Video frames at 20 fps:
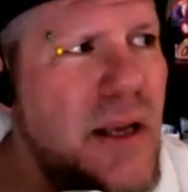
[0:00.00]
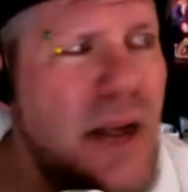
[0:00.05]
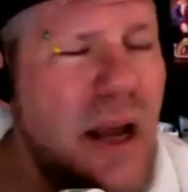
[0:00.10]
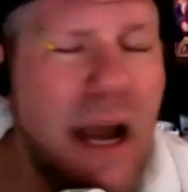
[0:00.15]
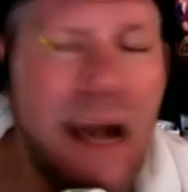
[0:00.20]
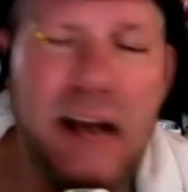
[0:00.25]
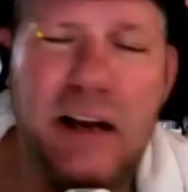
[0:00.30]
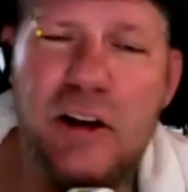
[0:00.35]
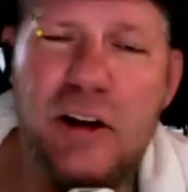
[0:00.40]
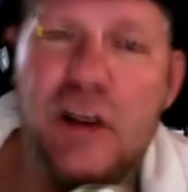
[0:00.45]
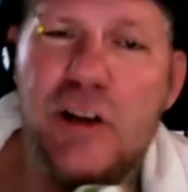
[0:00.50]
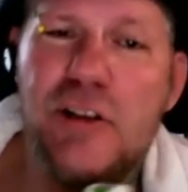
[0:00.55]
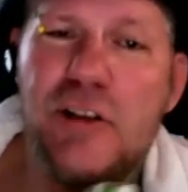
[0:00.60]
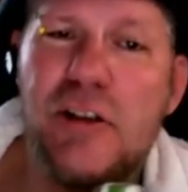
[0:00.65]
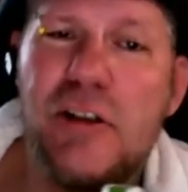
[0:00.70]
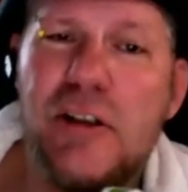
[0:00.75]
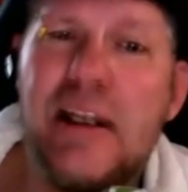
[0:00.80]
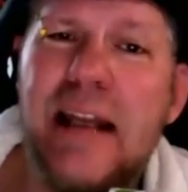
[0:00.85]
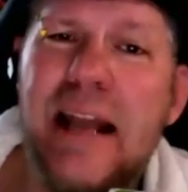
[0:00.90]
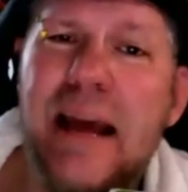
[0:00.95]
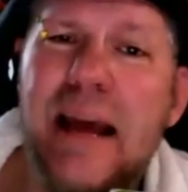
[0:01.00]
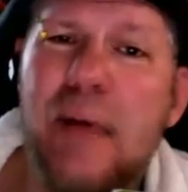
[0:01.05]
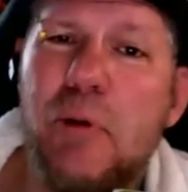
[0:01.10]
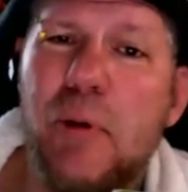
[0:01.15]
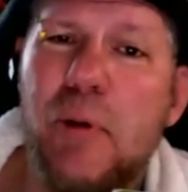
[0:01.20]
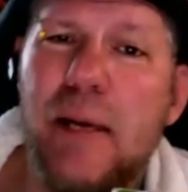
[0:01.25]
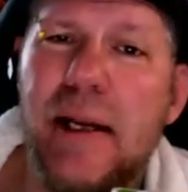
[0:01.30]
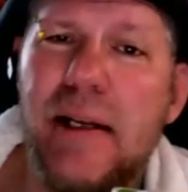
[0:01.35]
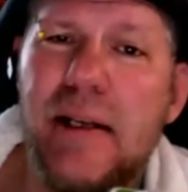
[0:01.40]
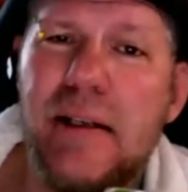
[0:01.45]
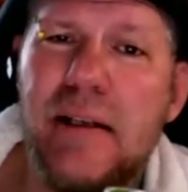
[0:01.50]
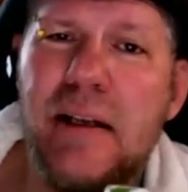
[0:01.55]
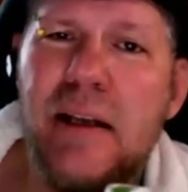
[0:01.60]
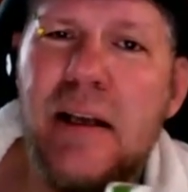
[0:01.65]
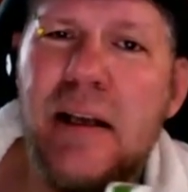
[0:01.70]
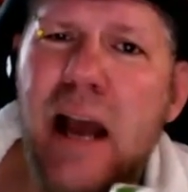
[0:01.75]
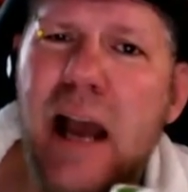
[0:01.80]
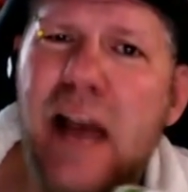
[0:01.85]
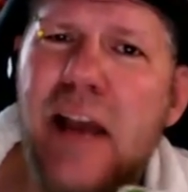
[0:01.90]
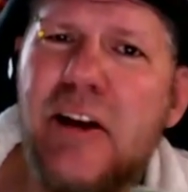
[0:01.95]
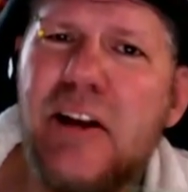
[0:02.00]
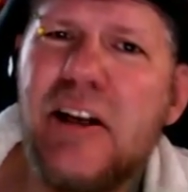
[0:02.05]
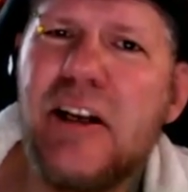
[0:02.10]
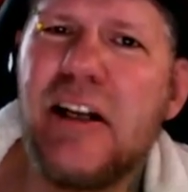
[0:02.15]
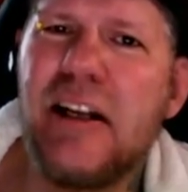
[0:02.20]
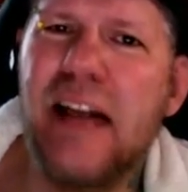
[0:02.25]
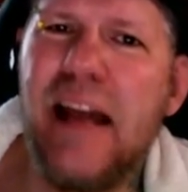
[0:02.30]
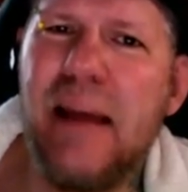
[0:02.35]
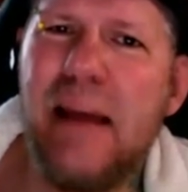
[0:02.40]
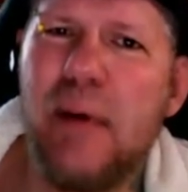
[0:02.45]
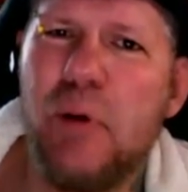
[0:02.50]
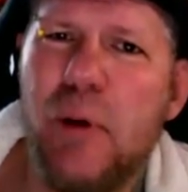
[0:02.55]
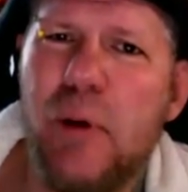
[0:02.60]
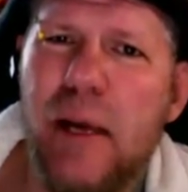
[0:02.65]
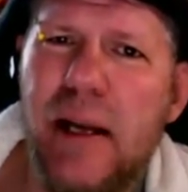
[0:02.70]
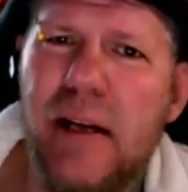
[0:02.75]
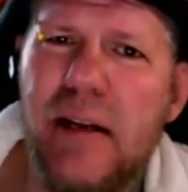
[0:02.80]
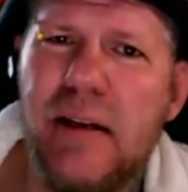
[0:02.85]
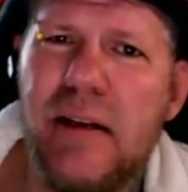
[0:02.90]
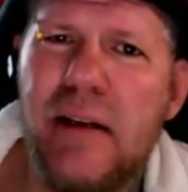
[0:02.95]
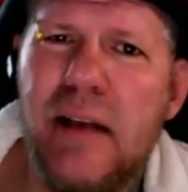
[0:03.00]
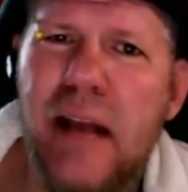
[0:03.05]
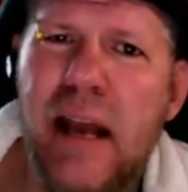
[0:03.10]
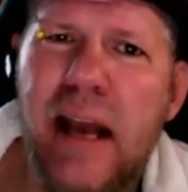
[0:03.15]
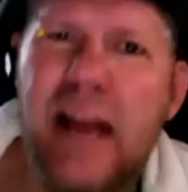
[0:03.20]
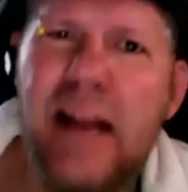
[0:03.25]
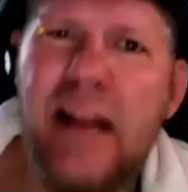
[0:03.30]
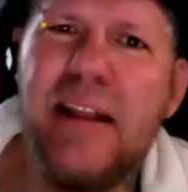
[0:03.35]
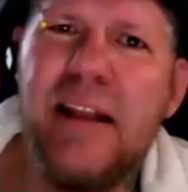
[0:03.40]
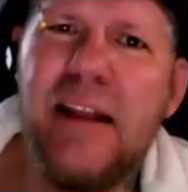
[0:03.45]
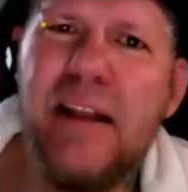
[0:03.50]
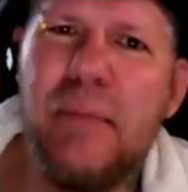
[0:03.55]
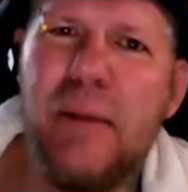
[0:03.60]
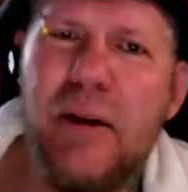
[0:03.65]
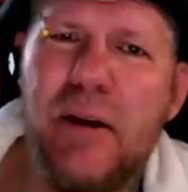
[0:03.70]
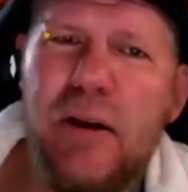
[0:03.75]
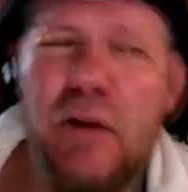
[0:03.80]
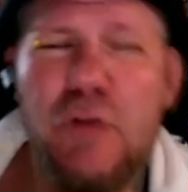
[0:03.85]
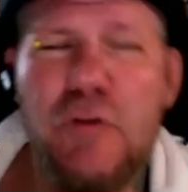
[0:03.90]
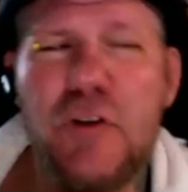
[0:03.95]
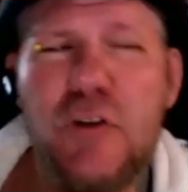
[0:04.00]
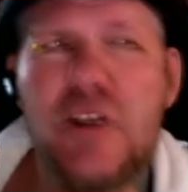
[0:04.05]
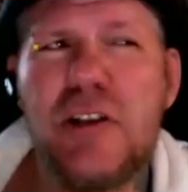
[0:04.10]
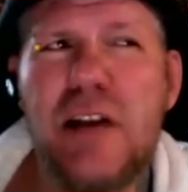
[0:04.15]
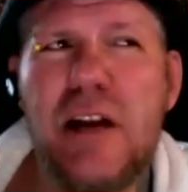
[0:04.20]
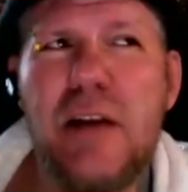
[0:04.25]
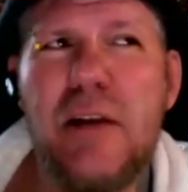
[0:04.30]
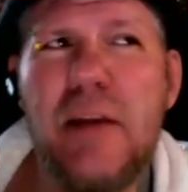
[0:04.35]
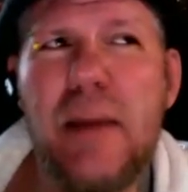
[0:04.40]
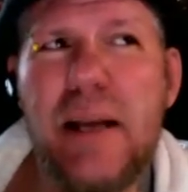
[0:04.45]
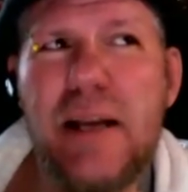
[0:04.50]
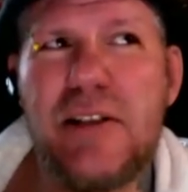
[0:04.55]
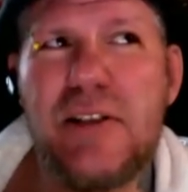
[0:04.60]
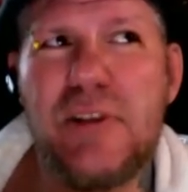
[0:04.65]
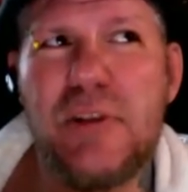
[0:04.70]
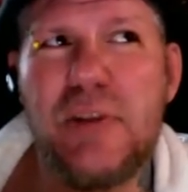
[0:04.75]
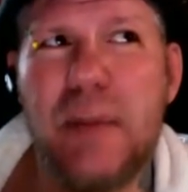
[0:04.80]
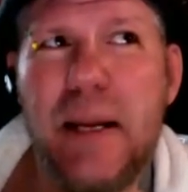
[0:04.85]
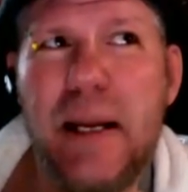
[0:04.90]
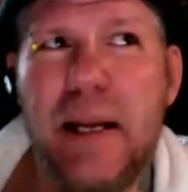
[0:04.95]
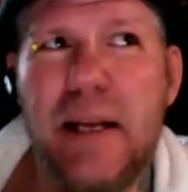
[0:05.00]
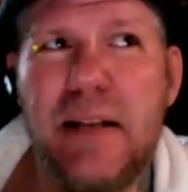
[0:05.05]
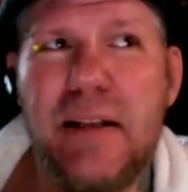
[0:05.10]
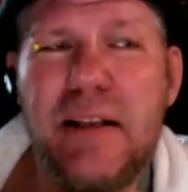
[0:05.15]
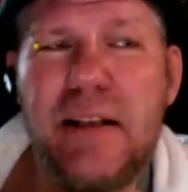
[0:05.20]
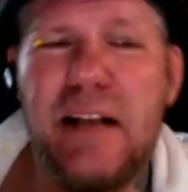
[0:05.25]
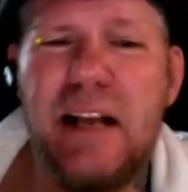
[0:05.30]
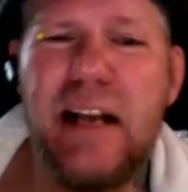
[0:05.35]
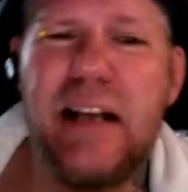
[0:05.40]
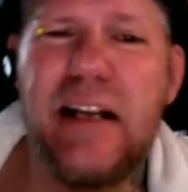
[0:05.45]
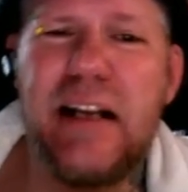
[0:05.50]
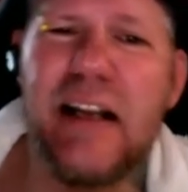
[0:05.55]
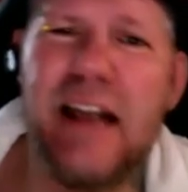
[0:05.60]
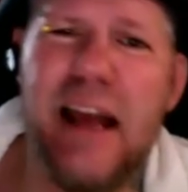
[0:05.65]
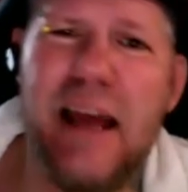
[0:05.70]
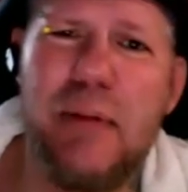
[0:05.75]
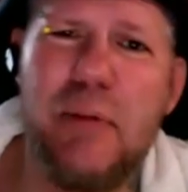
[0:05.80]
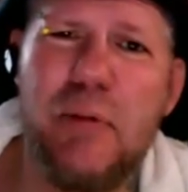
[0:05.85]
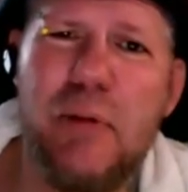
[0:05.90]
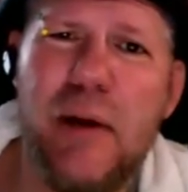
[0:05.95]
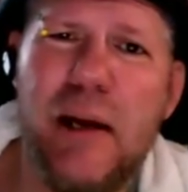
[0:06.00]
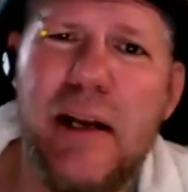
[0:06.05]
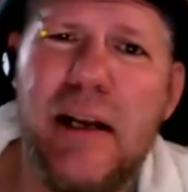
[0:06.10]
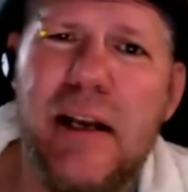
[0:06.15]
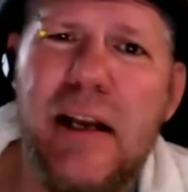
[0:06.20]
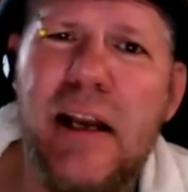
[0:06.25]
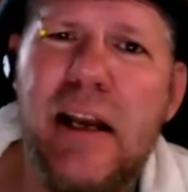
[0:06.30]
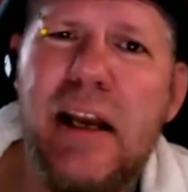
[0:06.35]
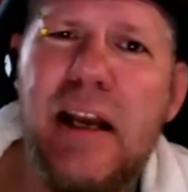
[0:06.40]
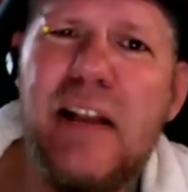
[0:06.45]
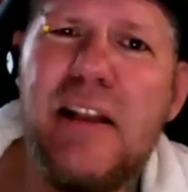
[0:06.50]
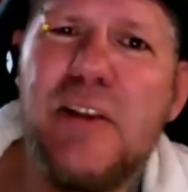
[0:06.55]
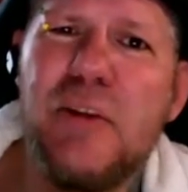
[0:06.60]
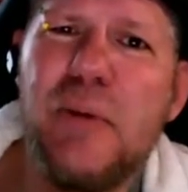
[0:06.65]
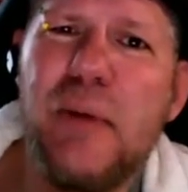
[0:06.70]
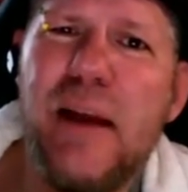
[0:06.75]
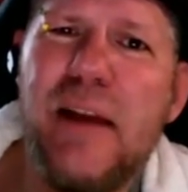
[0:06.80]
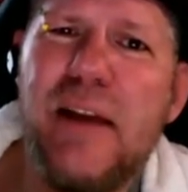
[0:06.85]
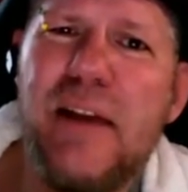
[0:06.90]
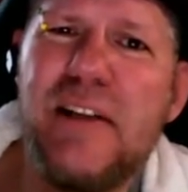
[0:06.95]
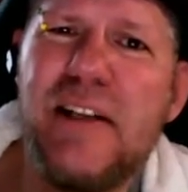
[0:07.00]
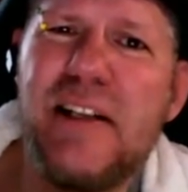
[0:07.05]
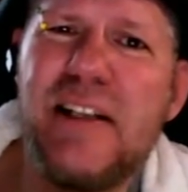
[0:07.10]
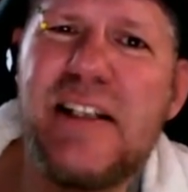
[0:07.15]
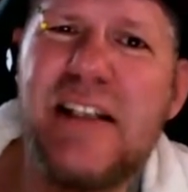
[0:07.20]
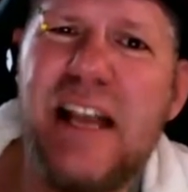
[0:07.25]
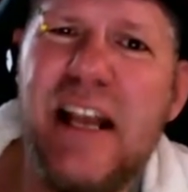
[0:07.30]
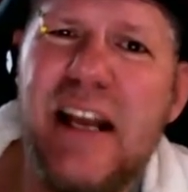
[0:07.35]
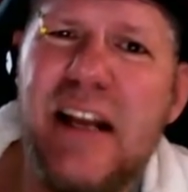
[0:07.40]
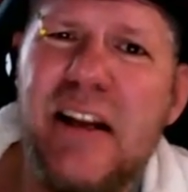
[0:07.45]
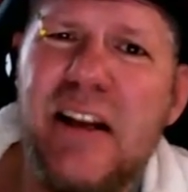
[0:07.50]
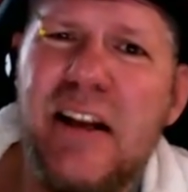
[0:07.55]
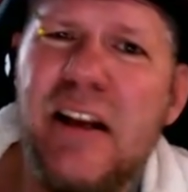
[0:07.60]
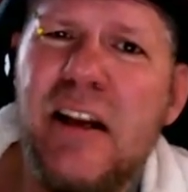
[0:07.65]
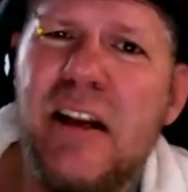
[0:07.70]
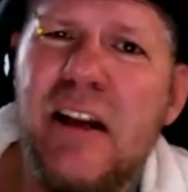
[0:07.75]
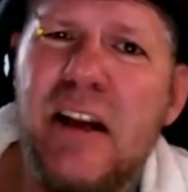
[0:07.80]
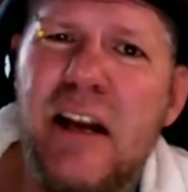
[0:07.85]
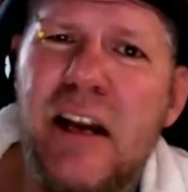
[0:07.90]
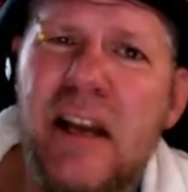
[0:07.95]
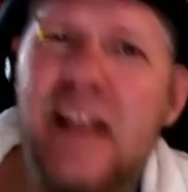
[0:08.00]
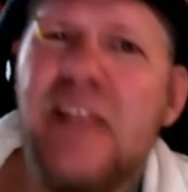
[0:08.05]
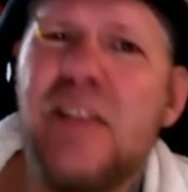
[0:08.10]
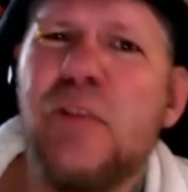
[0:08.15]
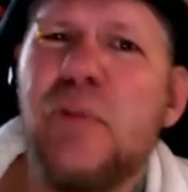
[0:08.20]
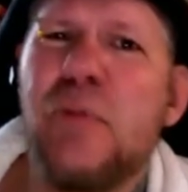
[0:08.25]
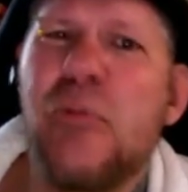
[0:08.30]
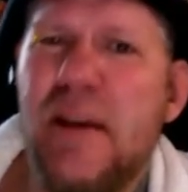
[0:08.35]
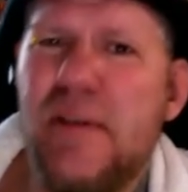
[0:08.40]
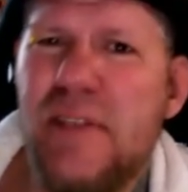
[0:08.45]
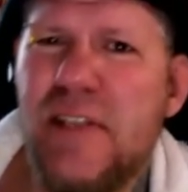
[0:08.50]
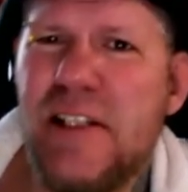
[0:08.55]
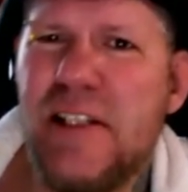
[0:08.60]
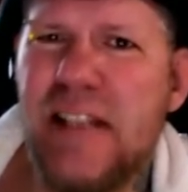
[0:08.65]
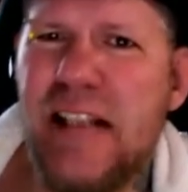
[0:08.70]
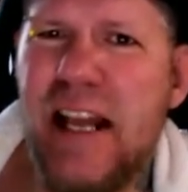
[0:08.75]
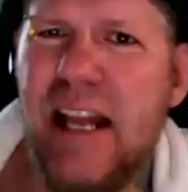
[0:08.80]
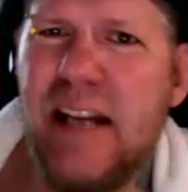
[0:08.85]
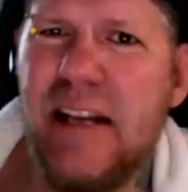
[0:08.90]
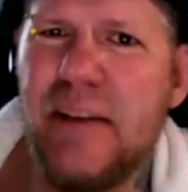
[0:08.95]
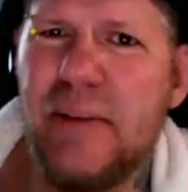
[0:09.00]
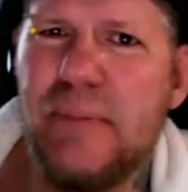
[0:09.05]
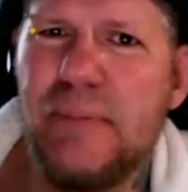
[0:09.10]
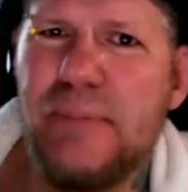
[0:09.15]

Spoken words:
I could also collaborate. I could collaborate, and then, no, first I'd masturbate, then I'd collaborate in the Raven estate in the Raven State.